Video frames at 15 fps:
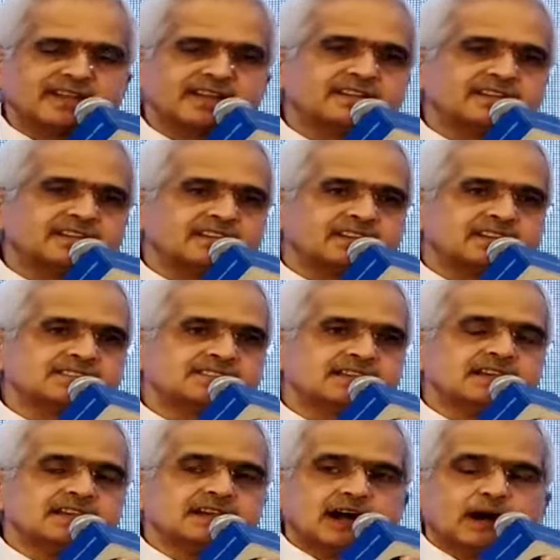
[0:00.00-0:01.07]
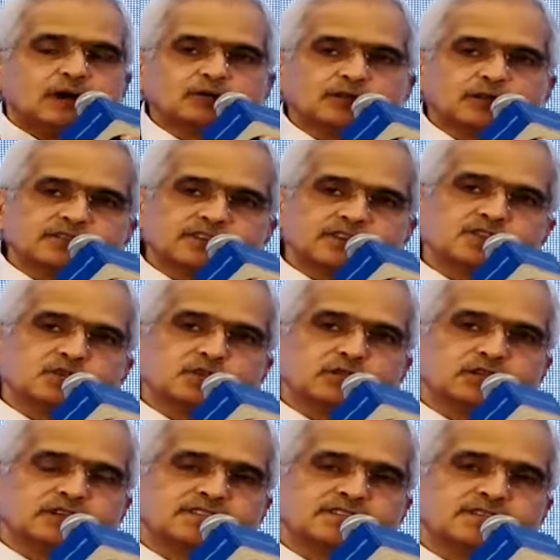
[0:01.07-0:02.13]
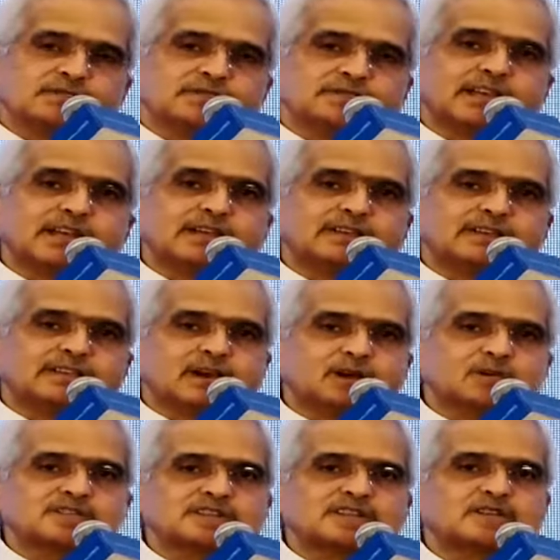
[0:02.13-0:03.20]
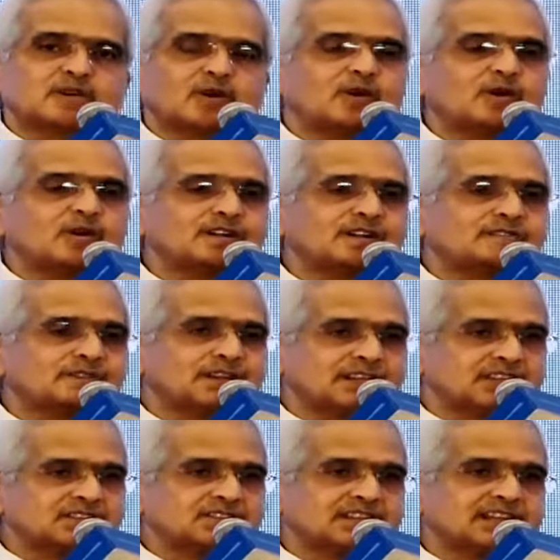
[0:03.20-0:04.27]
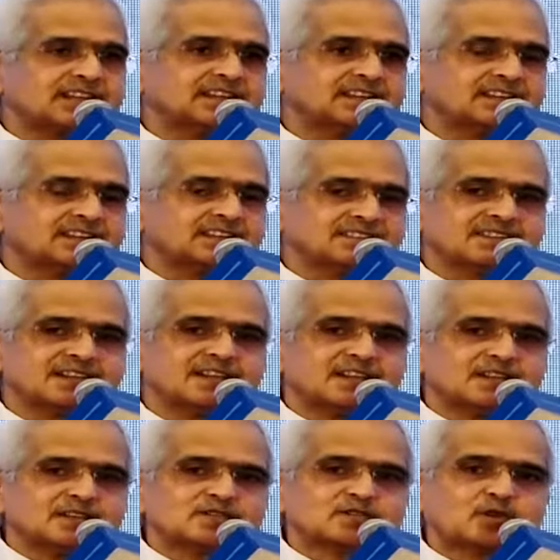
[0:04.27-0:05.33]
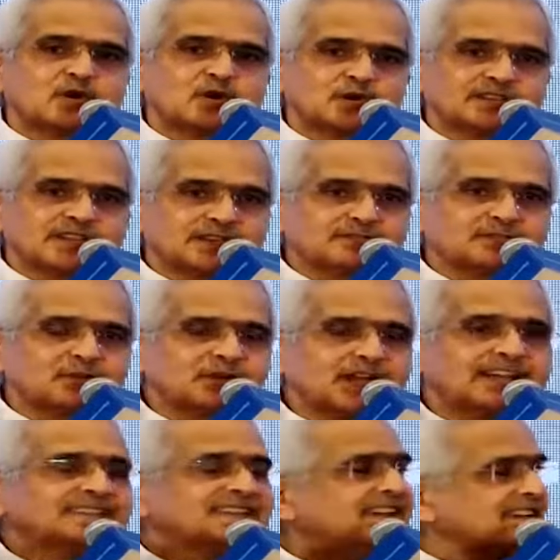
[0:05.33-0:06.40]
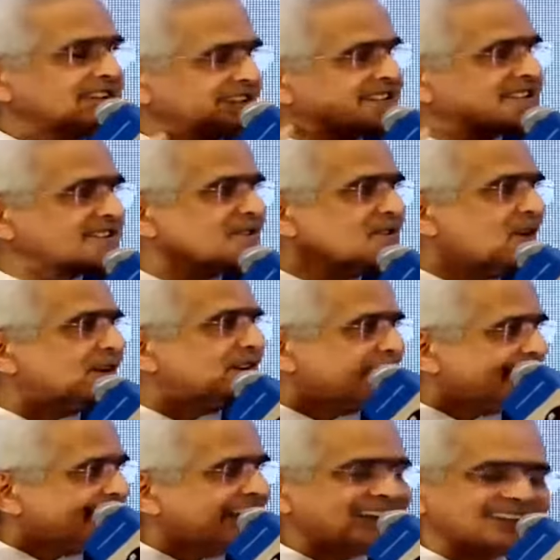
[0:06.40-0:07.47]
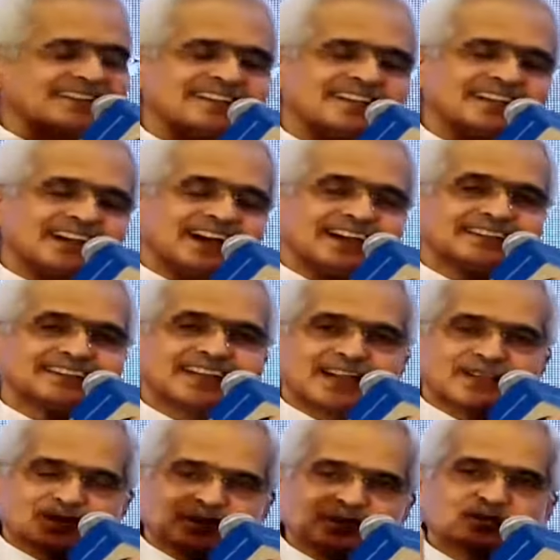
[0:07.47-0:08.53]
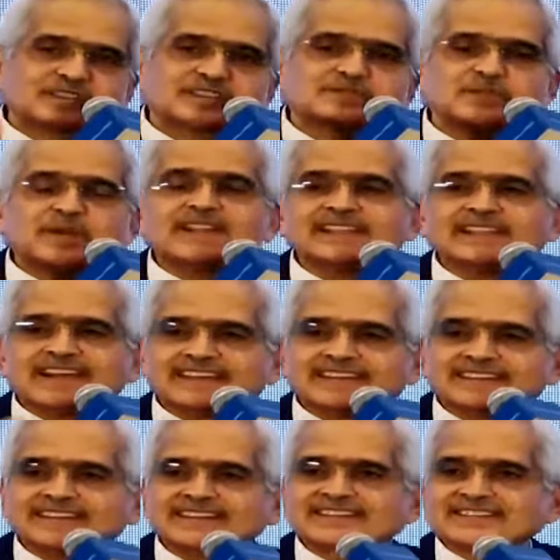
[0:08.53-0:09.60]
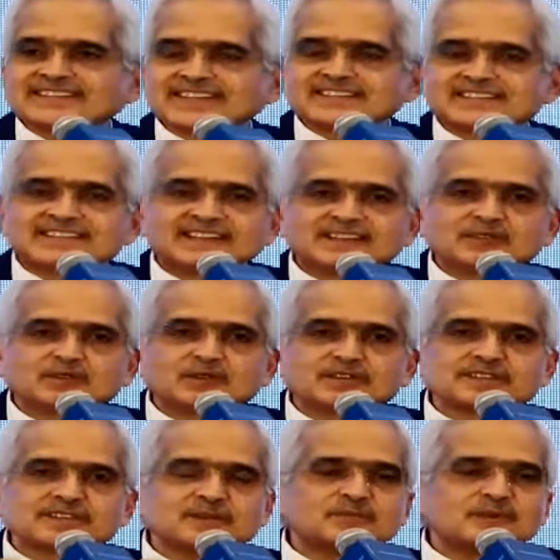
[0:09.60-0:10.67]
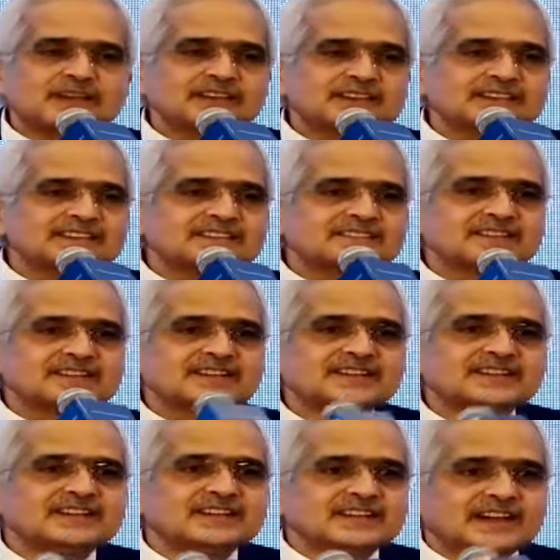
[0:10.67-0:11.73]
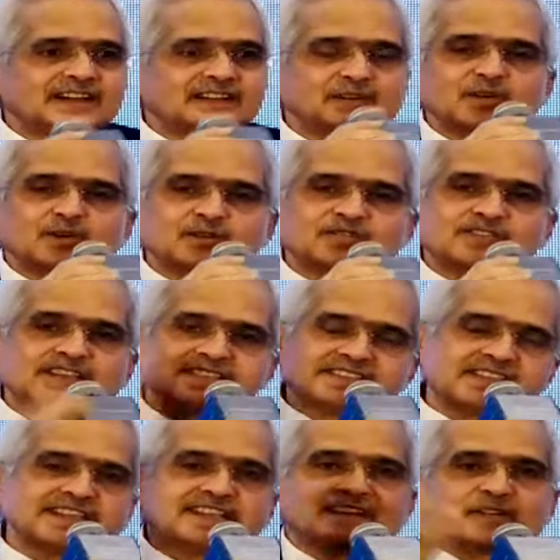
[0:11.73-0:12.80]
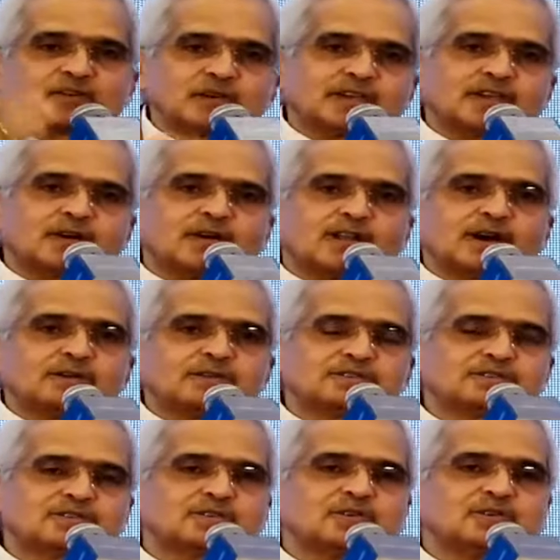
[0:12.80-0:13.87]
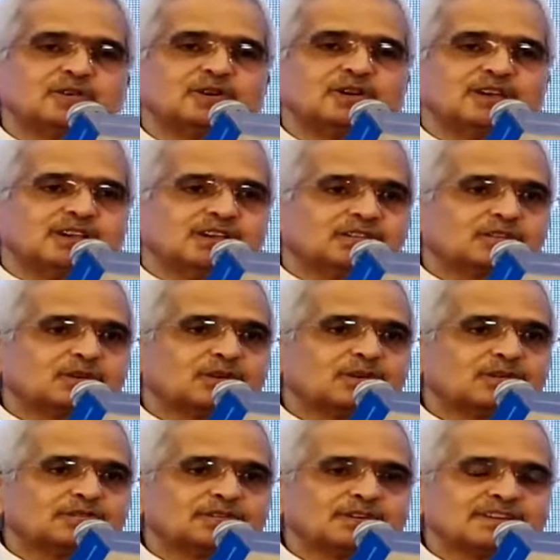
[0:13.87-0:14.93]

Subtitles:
entities out of this universe of 11,000 odd financial entities. So therefore, I think it's not correct. I think I want to dispel that sense that, Reserve Bank is, chasing and going all out to sort of,